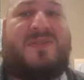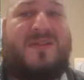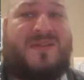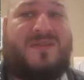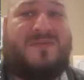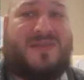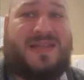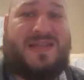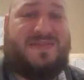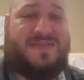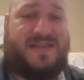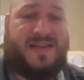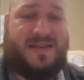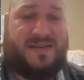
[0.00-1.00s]
along with these
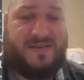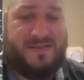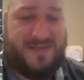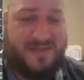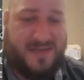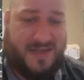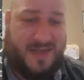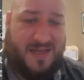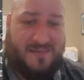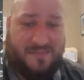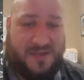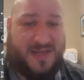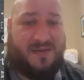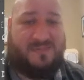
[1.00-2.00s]
videos,
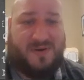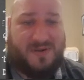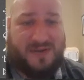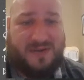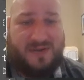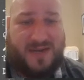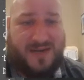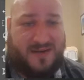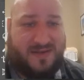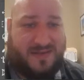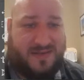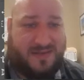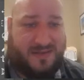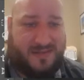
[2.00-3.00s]
pick apart the
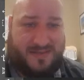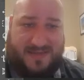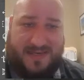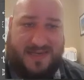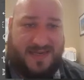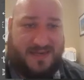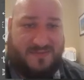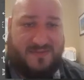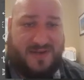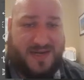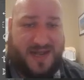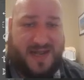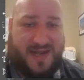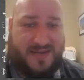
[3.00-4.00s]
layers, see
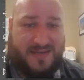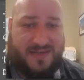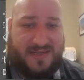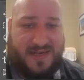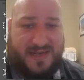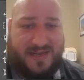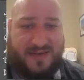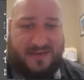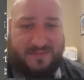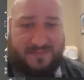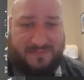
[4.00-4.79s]
what I actually did.